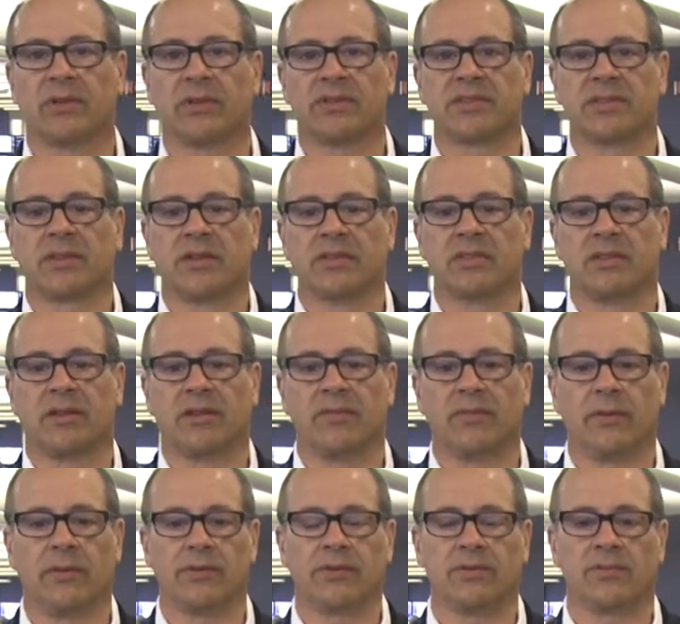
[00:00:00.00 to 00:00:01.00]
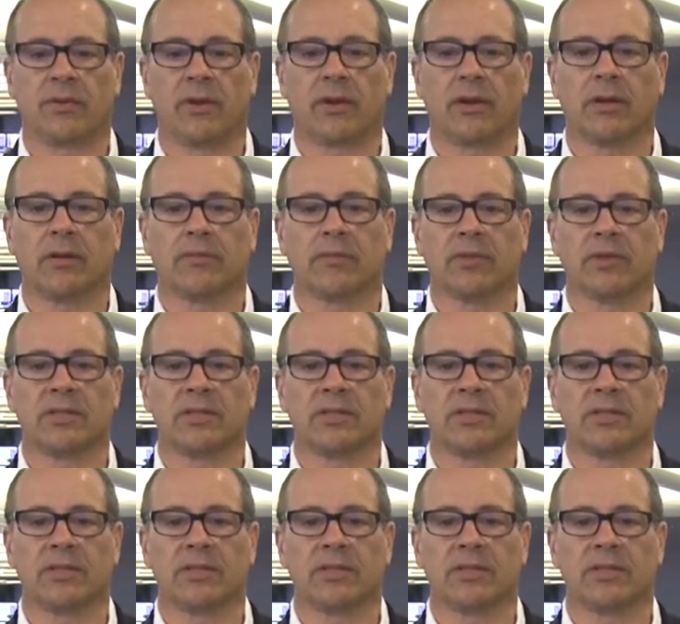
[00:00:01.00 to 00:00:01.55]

to discuss any futures market.